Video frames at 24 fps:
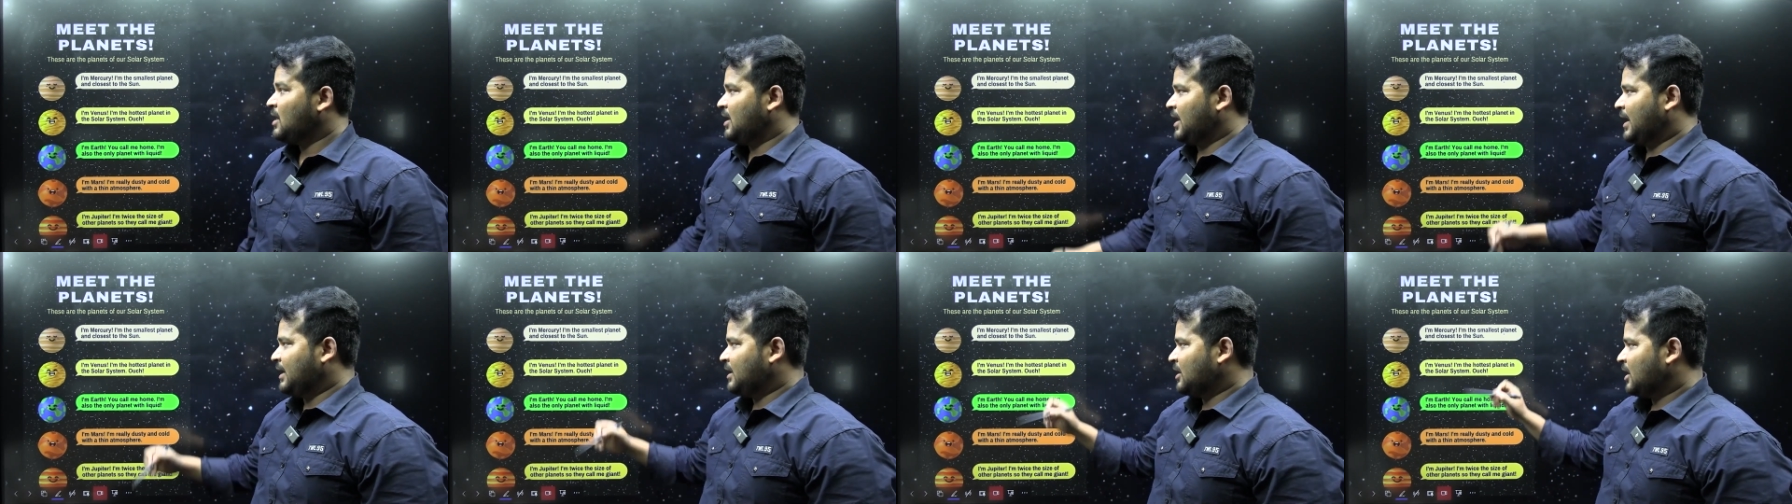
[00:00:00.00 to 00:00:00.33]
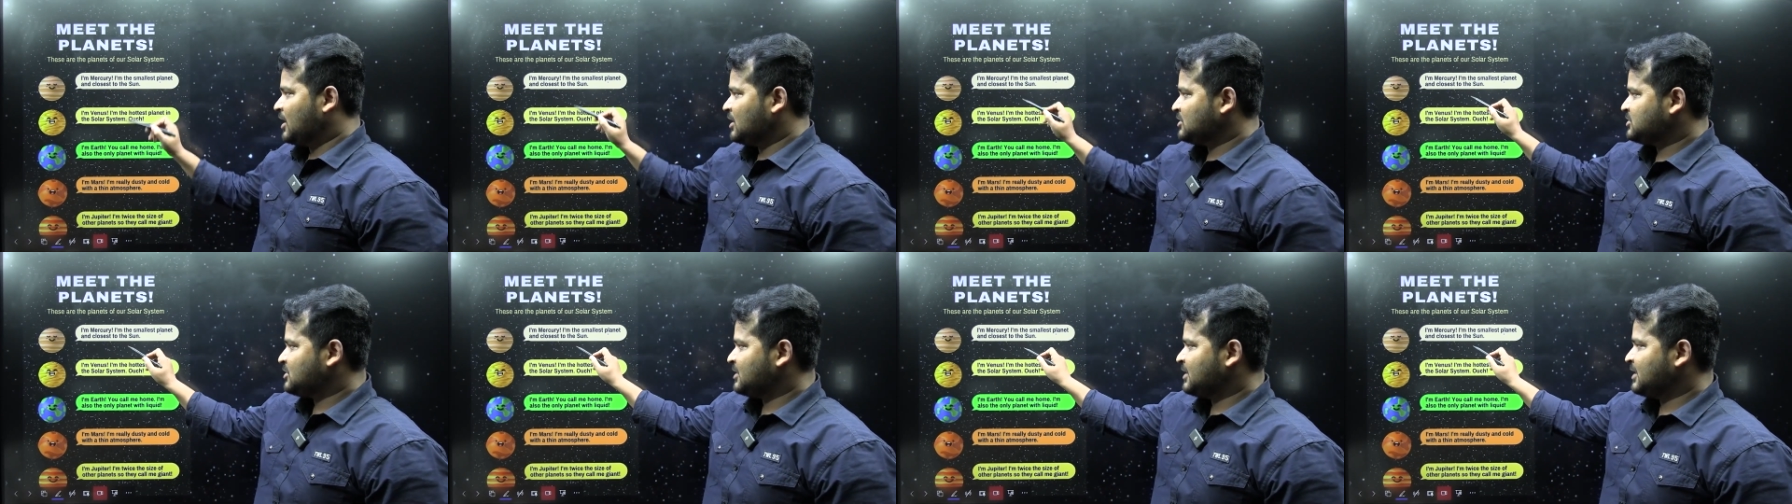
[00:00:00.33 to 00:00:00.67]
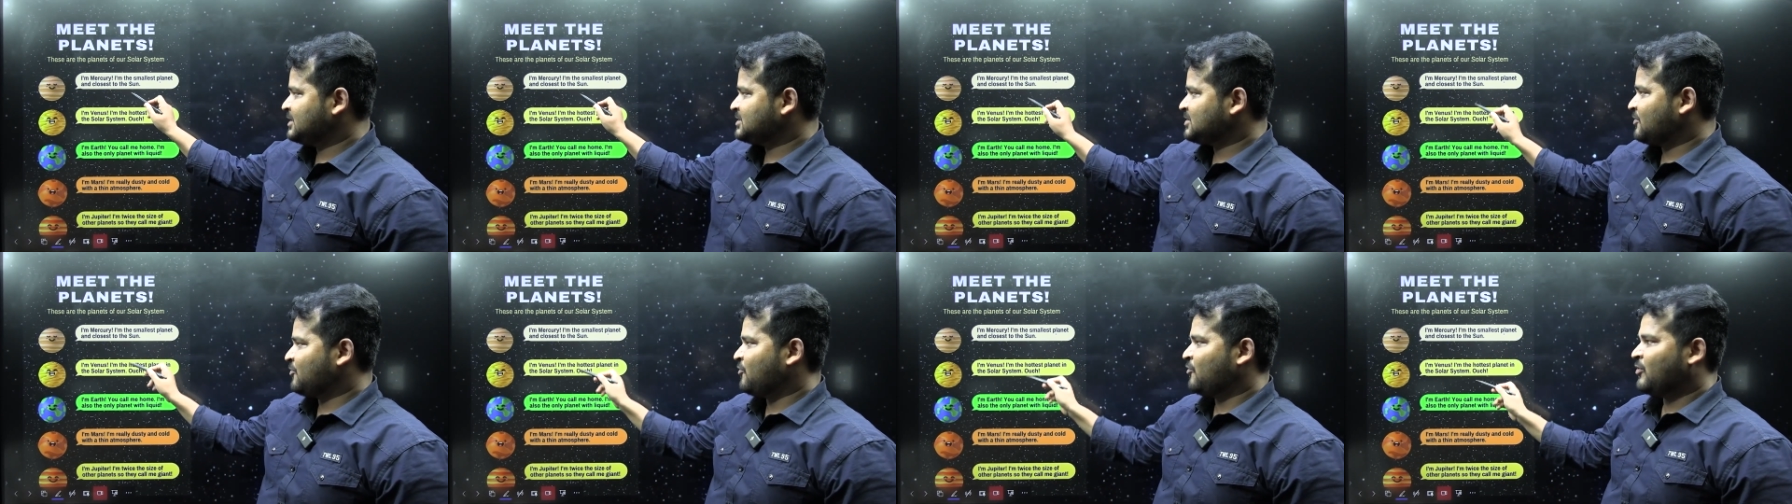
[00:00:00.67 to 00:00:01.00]
and also it
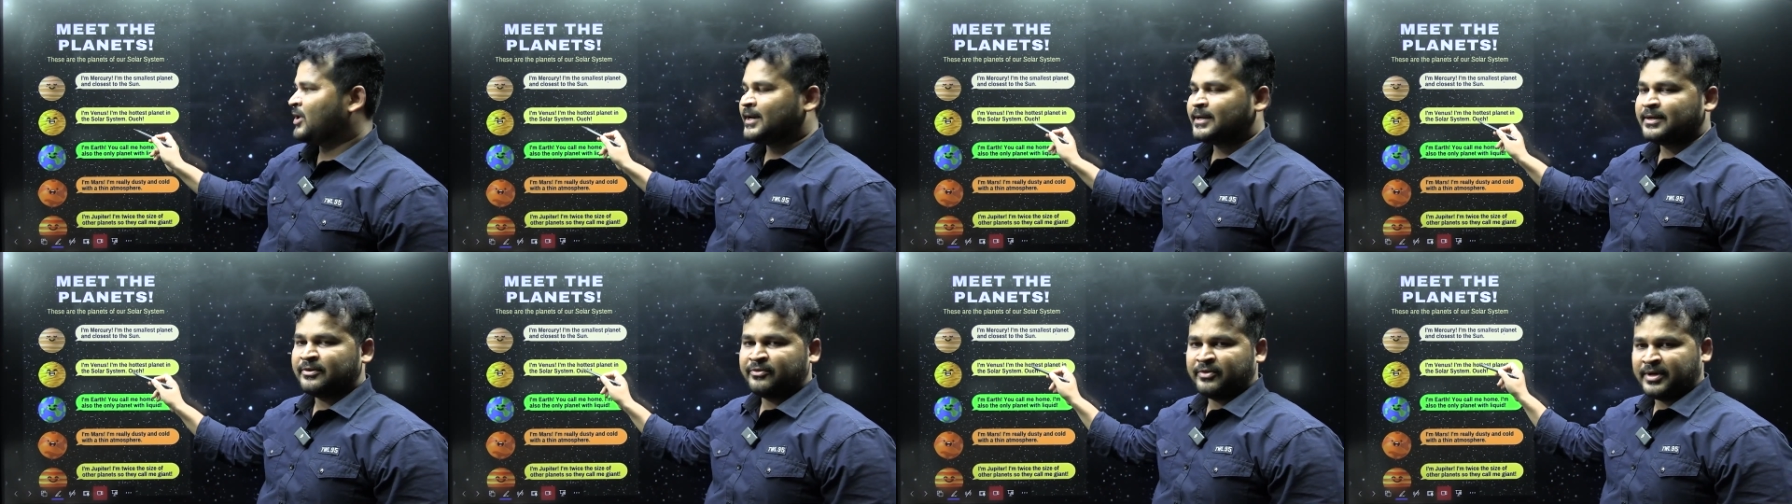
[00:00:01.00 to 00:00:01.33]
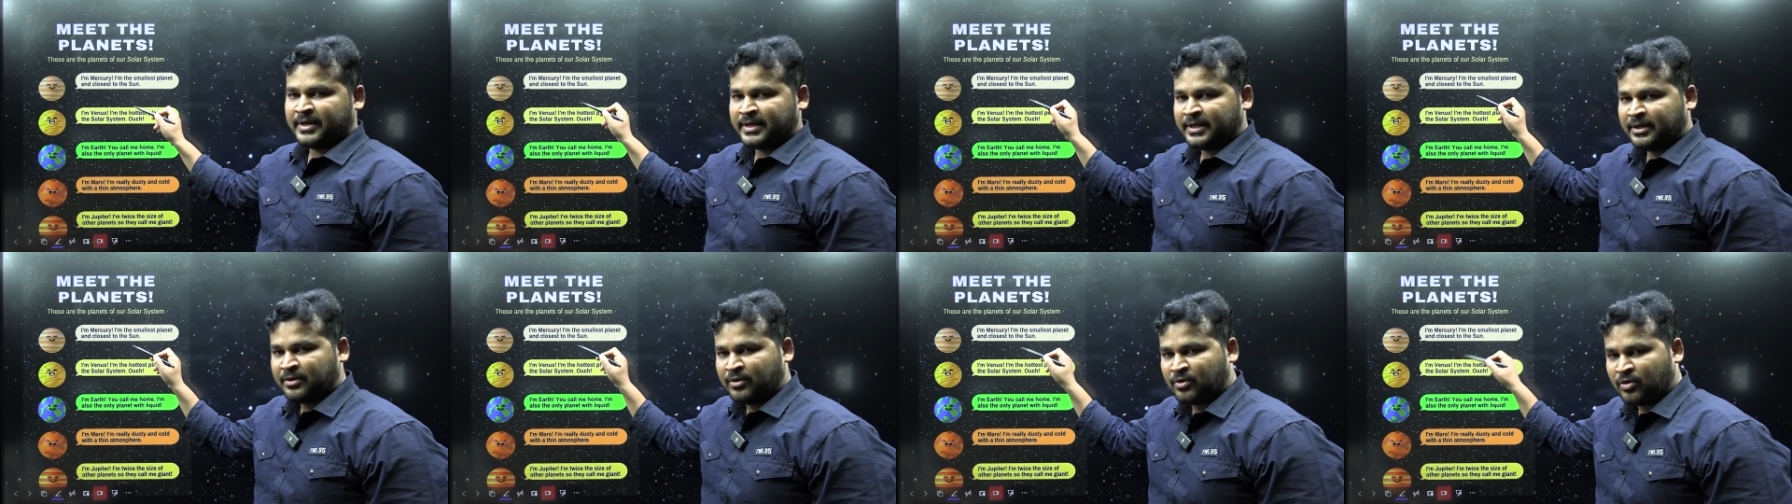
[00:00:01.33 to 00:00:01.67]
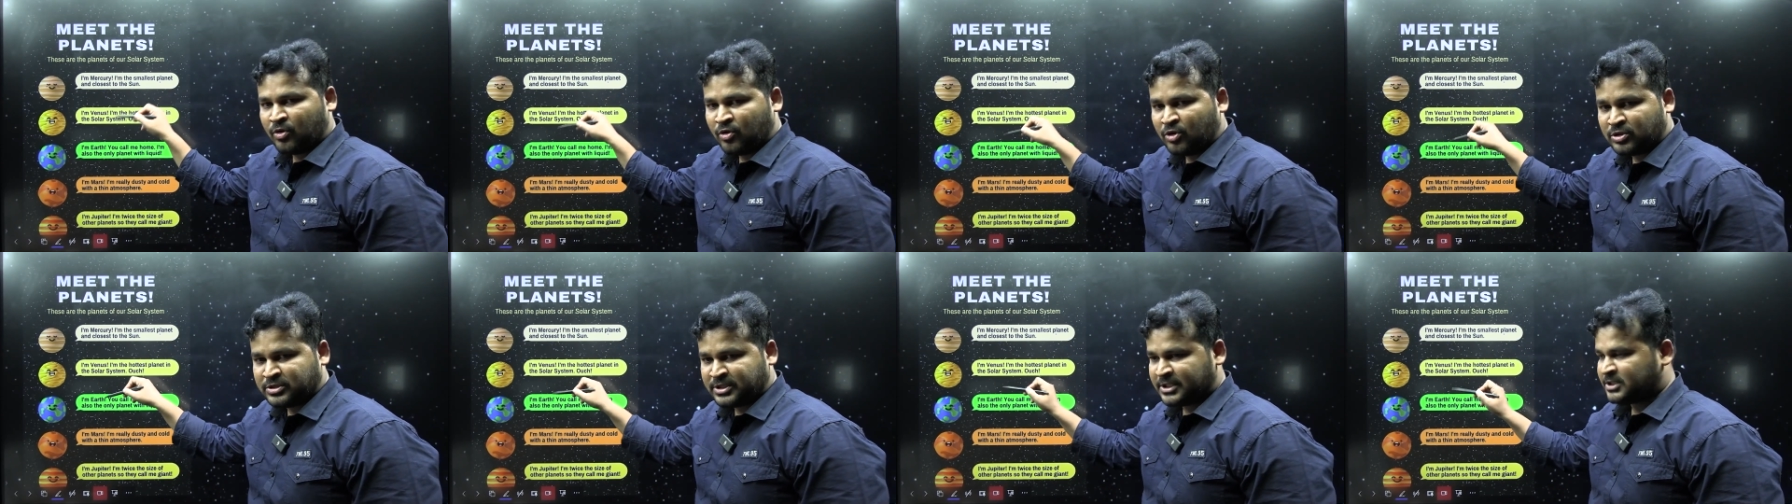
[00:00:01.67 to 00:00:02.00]
is very
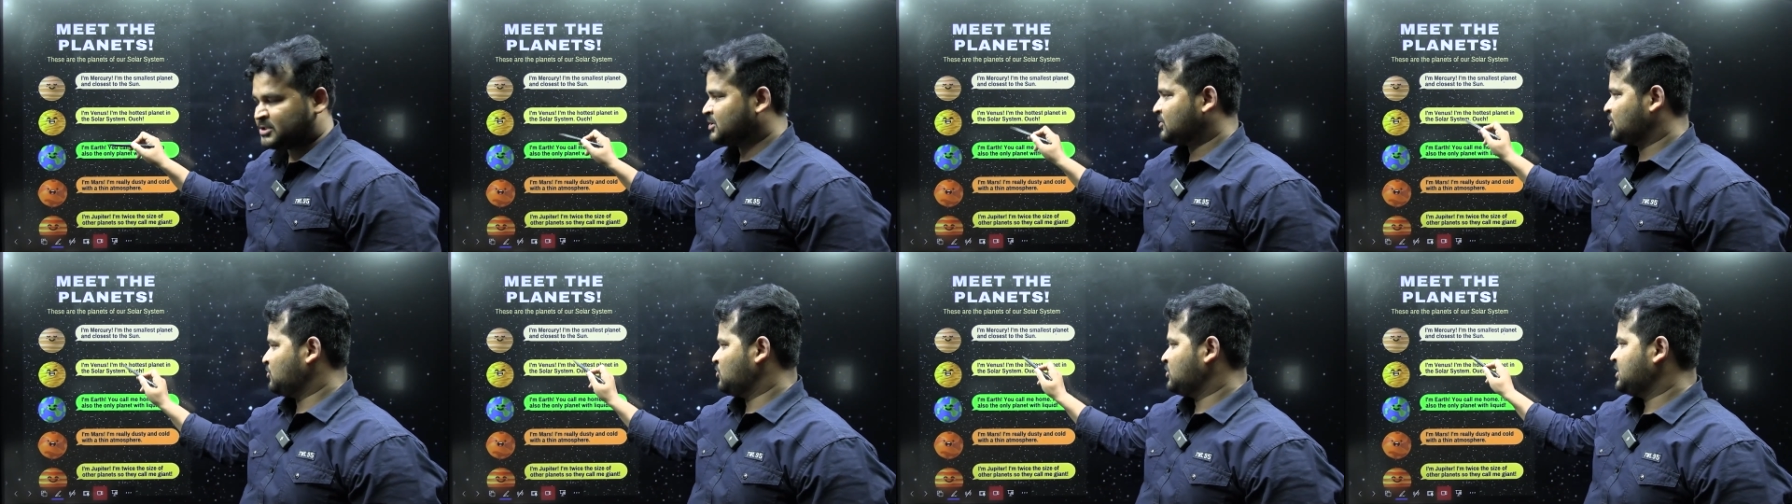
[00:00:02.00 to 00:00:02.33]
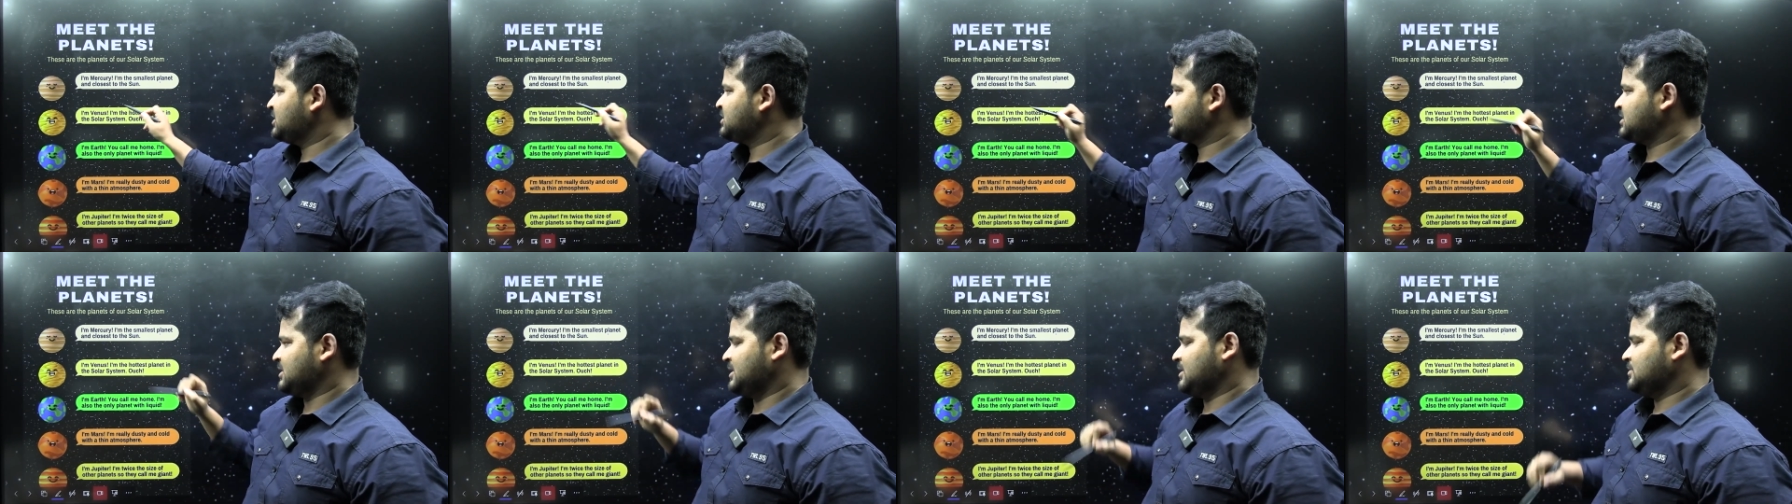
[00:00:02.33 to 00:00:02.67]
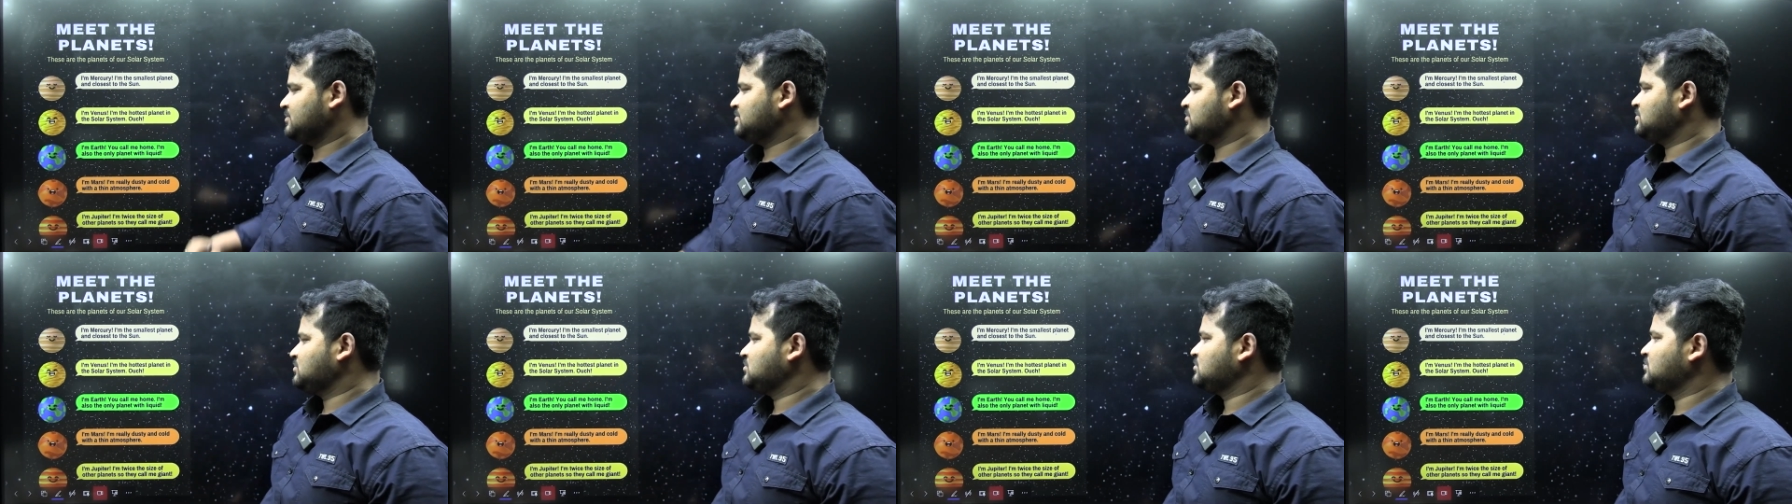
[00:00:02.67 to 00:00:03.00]
closest to the
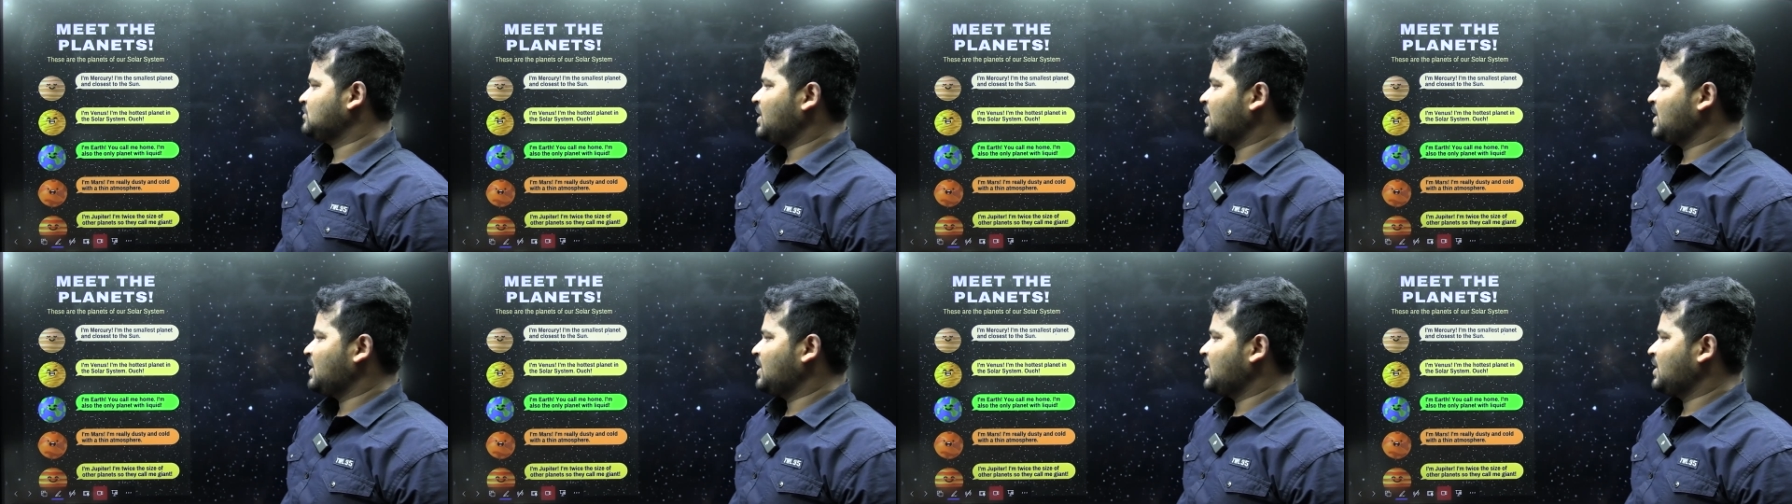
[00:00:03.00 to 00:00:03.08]
Sun.